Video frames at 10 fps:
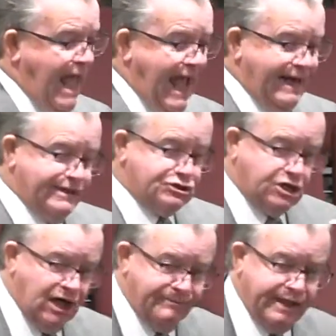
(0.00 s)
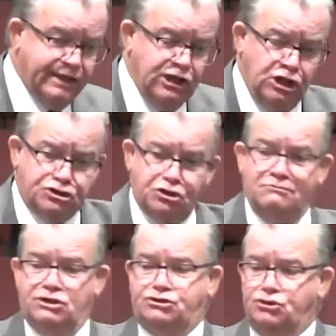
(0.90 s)
and it's coming to
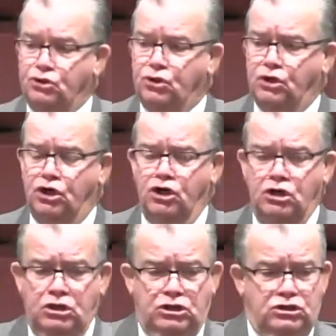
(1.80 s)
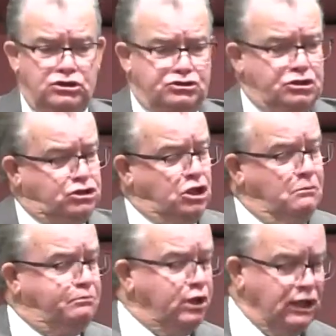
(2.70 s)
mature, to
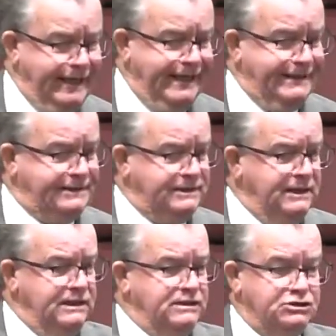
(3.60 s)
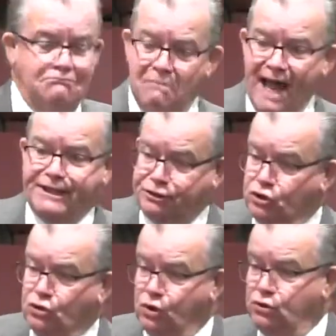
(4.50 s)
complete, to make
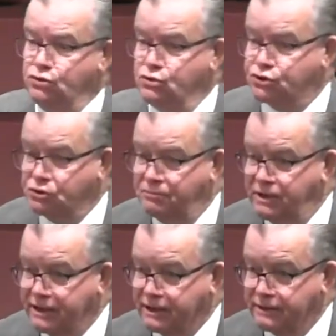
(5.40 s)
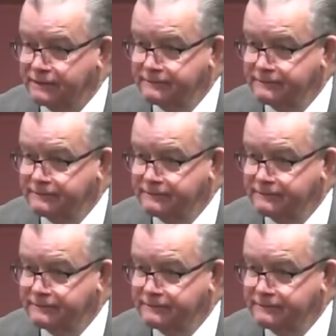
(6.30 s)
you who you should be.